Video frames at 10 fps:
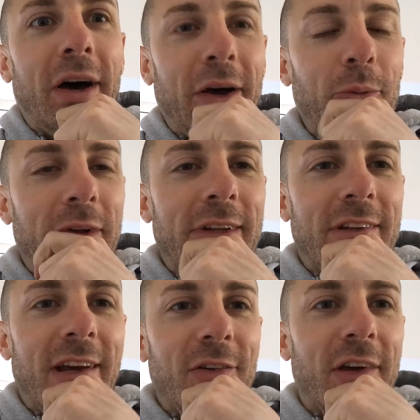I wanted
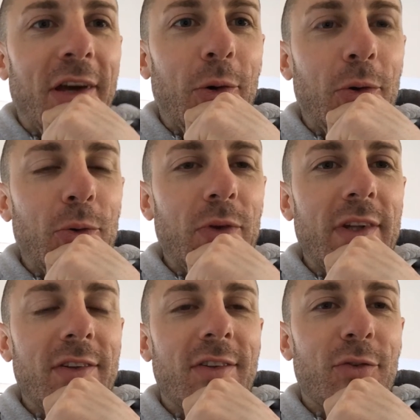to have a go on all
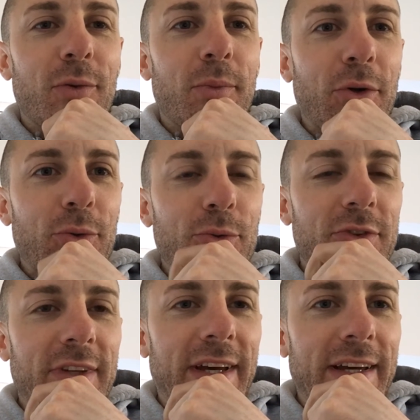these different
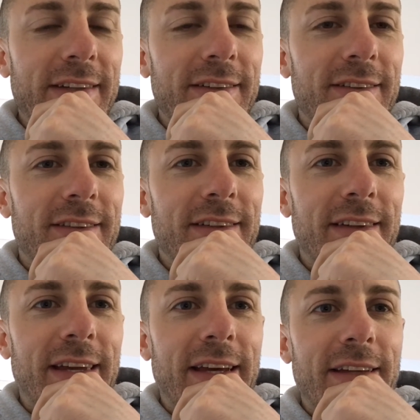models, and
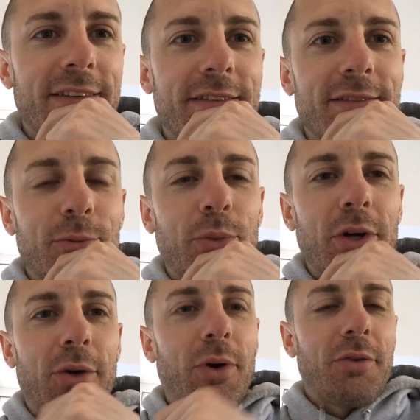there
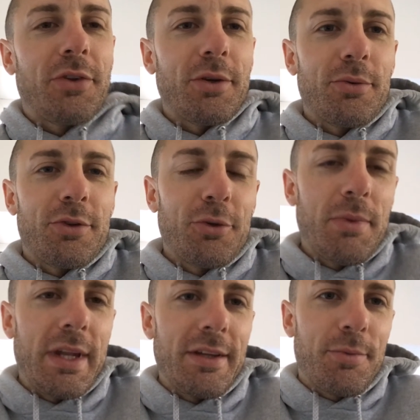were quite a few, too
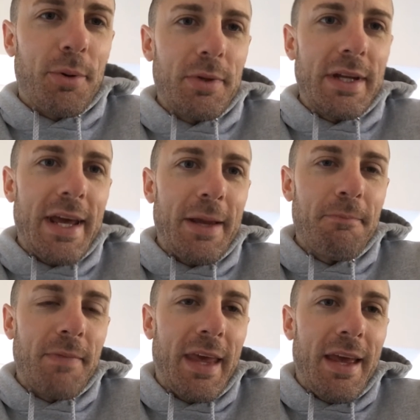many to probably
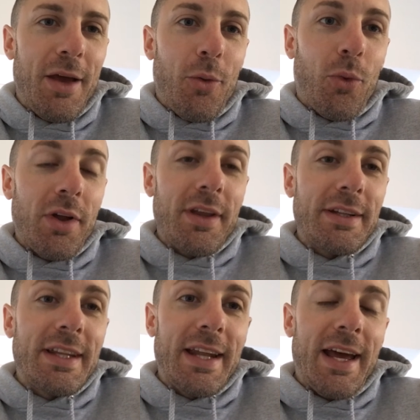name. One I
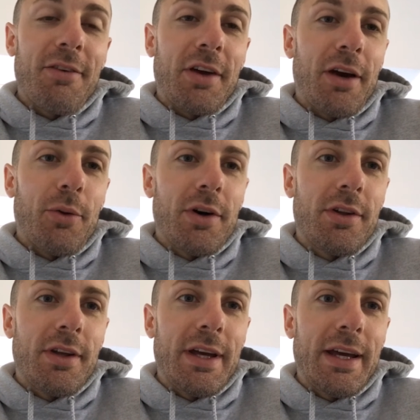didn't have a go
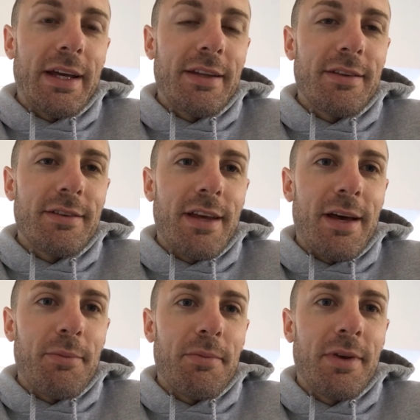on, and
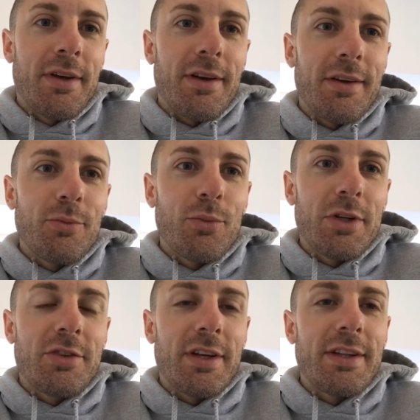I
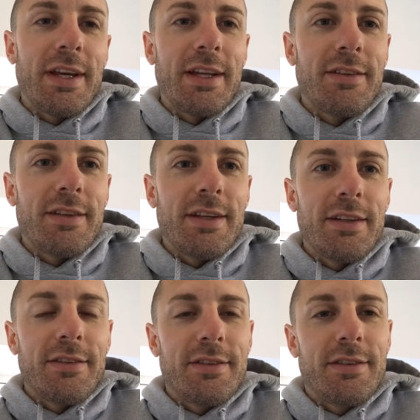wish I did,
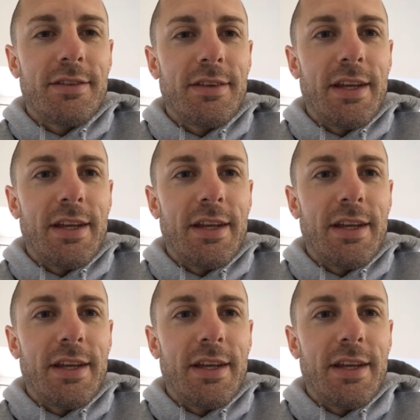is